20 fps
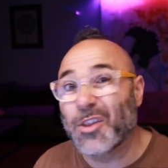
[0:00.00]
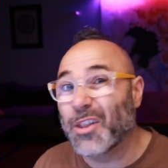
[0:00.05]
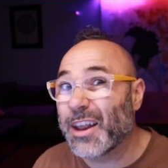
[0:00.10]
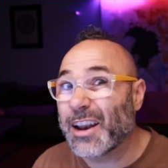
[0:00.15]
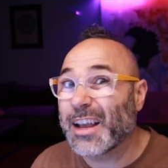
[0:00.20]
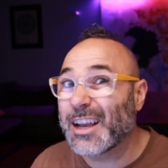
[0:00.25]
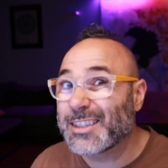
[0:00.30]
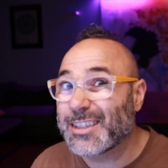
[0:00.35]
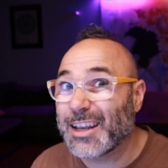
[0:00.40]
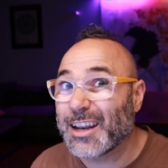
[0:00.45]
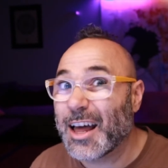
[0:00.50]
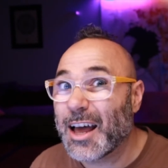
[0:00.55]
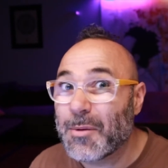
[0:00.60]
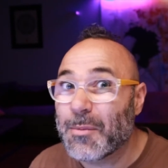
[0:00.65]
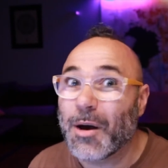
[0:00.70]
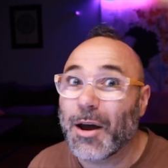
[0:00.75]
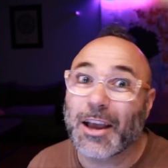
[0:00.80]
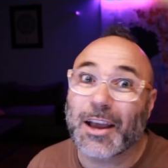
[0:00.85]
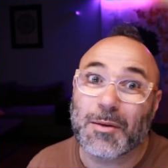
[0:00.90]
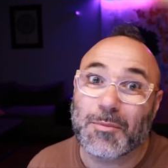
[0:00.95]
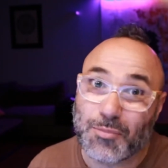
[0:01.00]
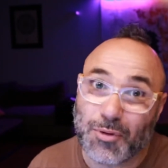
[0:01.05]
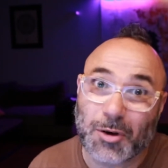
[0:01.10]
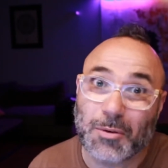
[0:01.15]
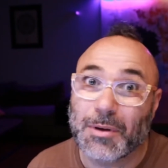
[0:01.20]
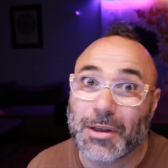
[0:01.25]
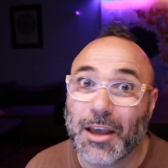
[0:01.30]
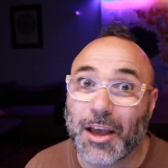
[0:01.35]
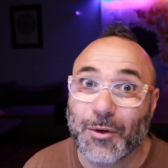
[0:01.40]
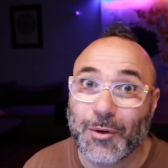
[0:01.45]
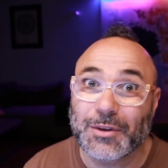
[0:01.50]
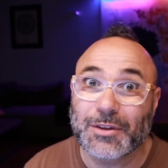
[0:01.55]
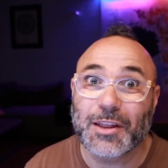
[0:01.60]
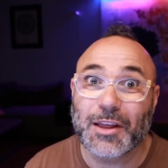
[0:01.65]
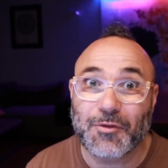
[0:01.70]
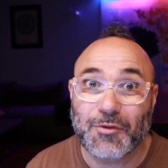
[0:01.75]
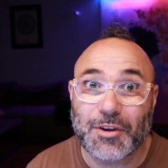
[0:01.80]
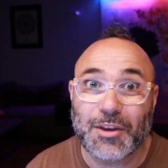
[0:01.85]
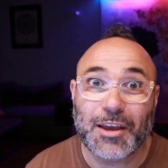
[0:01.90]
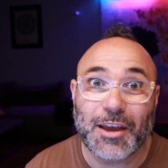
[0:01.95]
that XLR mic can probably go into
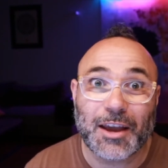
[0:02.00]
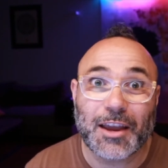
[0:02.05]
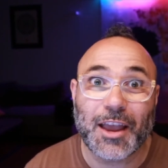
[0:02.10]
that video